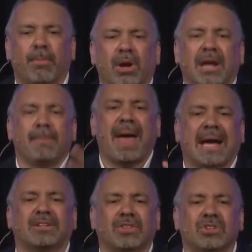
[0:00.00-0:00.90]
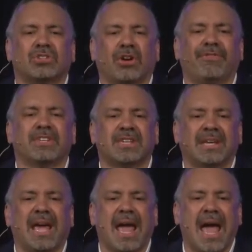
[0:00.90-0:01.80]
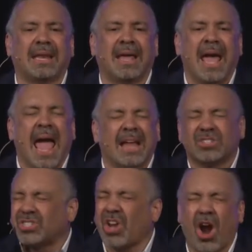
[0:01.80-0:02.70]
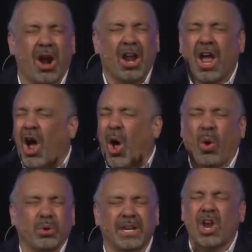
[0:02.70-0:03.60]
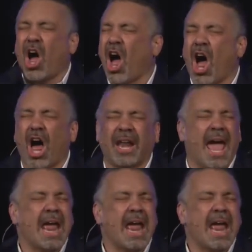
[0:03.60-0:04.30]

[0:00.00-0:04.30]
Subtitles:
Bring them back to the surface again and start holding on.